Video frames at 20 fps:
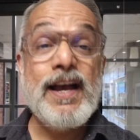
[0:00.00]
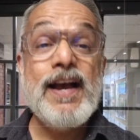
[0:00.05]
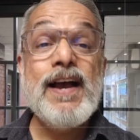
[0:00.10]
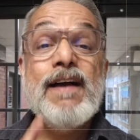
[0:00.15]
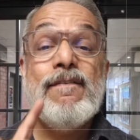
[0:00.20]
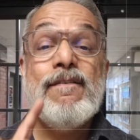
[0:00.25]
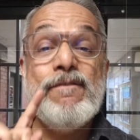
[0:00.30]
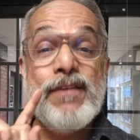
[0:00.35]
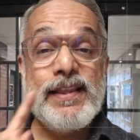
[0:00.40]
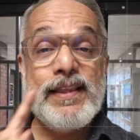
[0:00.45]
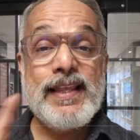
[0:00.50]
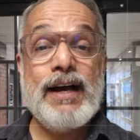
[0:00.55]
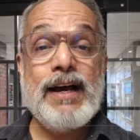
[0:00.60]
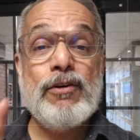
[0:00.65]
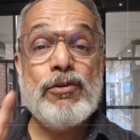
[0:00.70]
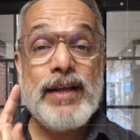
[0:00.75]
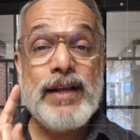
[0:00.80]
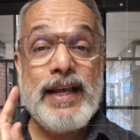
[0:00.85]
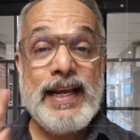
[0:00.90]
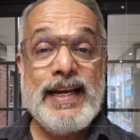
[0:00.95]

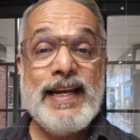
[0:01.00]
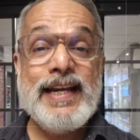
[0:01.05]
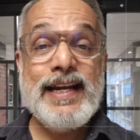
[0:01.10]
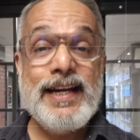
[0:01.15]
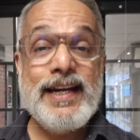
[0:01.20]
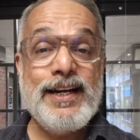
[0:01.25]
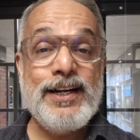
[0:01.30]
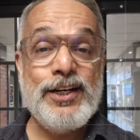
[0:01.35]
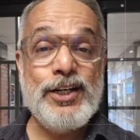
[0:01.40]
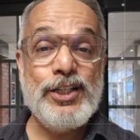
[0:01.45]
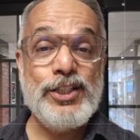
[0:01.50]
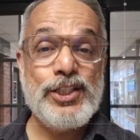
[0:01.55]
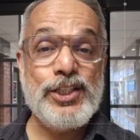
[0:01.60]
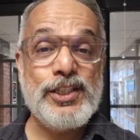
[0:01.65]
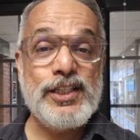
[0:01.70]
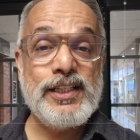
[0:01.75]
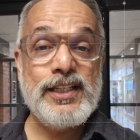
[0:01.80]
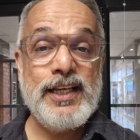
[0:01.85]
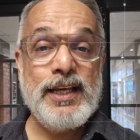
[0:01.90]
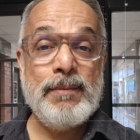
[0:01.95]
without any
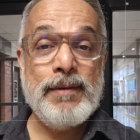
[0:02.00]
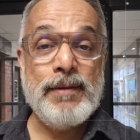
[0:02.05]
digital image